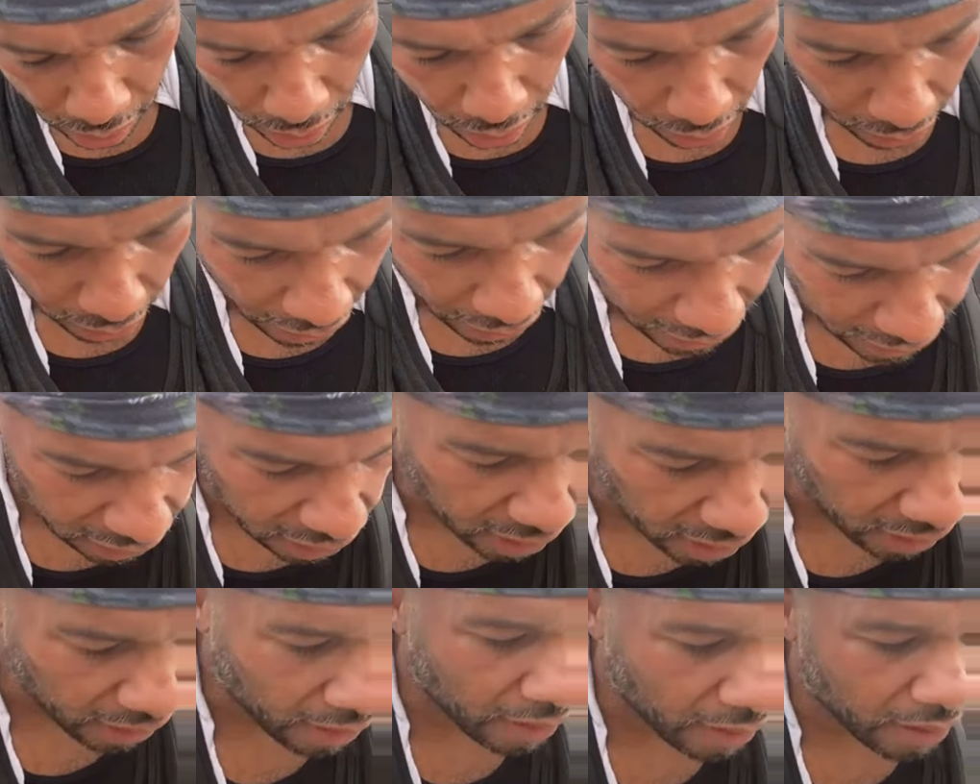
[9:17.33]
Yes,
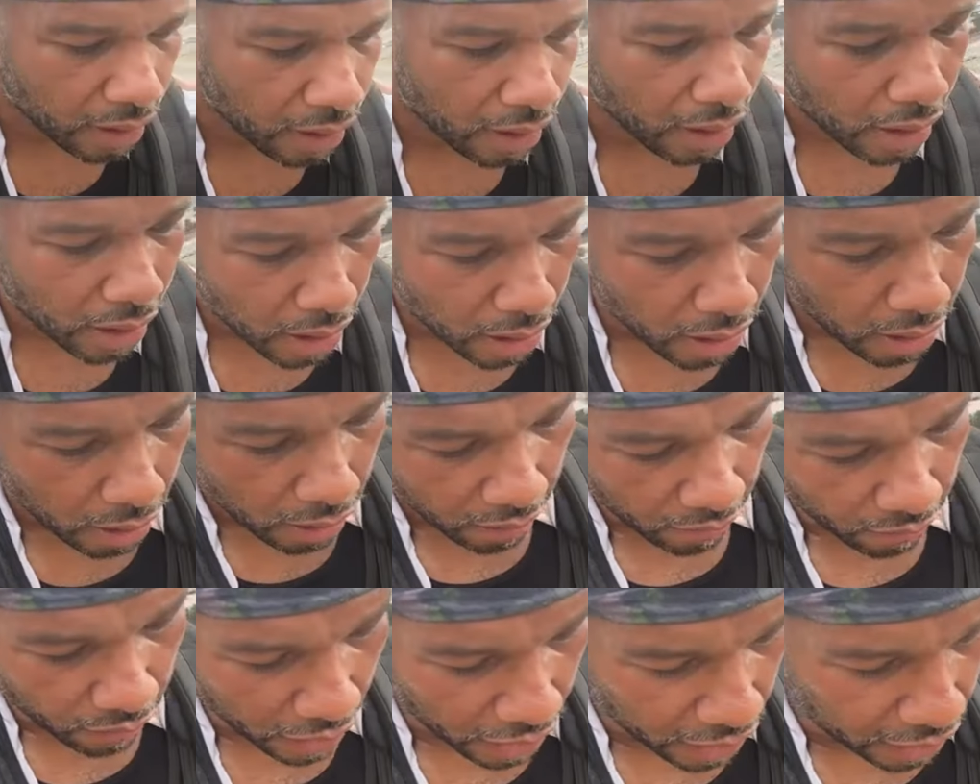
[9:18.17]

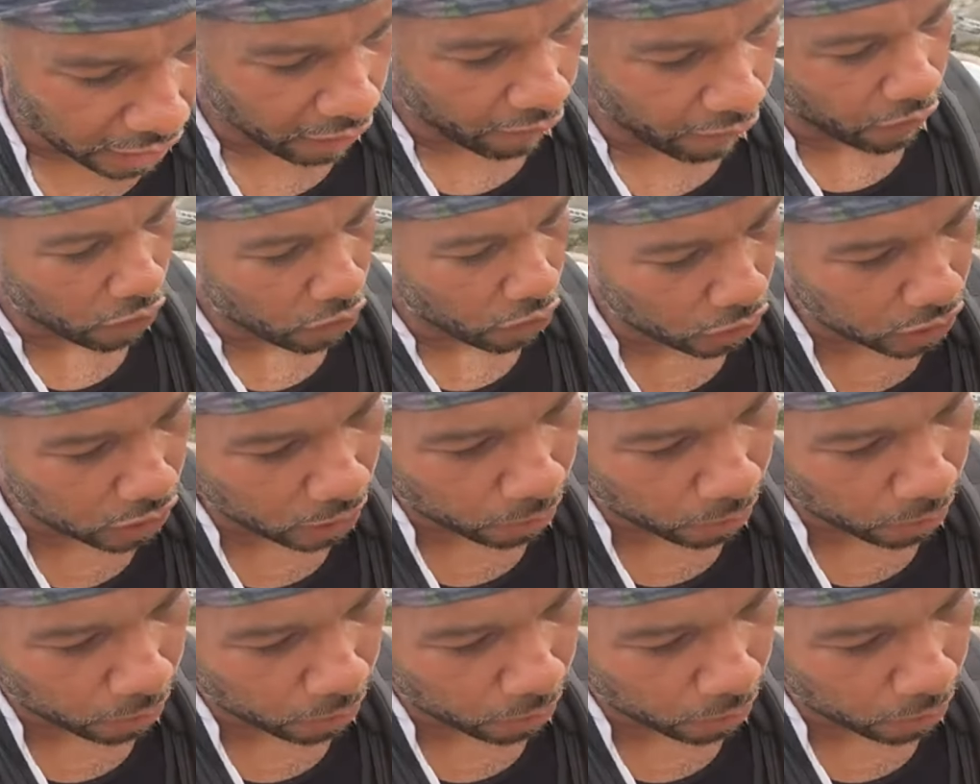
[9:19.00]
very difficult to